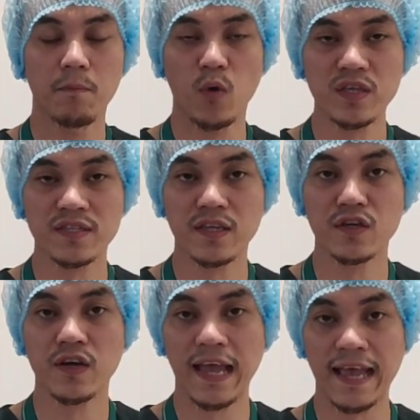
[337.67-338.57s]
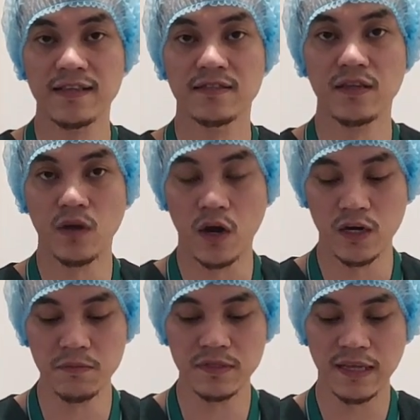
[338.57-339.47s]
moisten your hands and
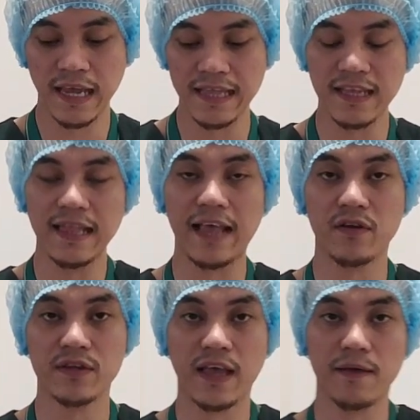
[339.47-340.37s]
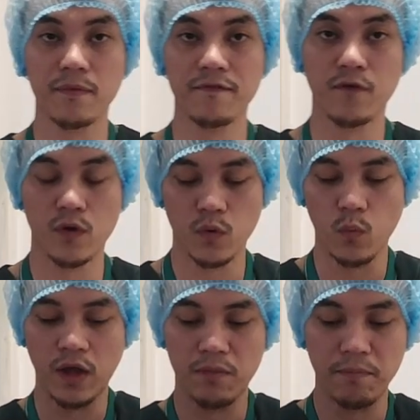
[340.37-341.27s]
arms and then lather them for
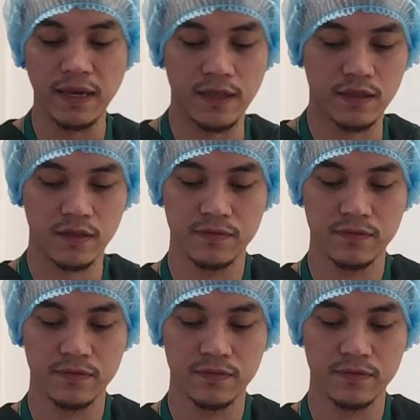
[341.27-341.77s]
1 minute.